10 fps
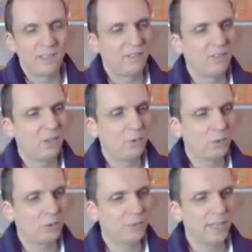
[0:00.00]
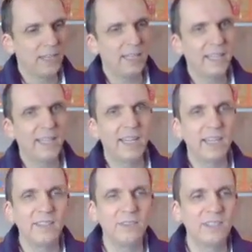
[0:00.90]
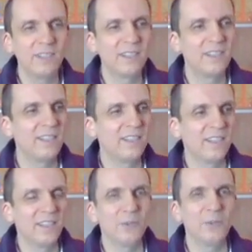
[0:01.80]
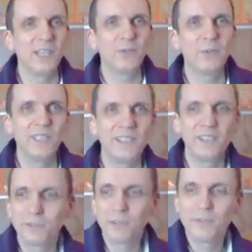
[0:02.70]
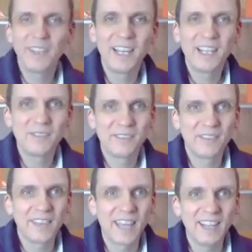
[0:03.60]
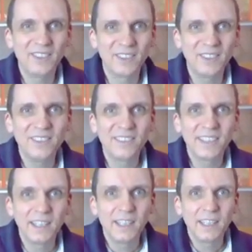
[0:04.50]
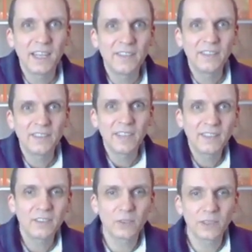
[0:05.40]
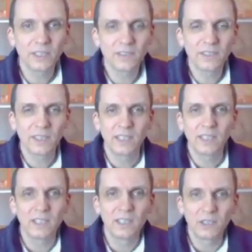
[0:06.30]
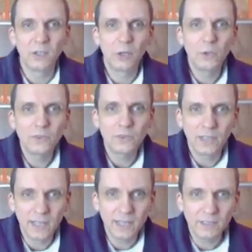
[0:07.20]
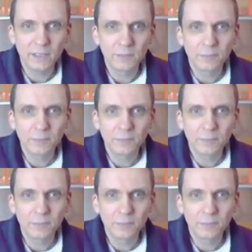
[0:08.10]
So today again we are reading from the 11th canto, and the Sanskrit goes like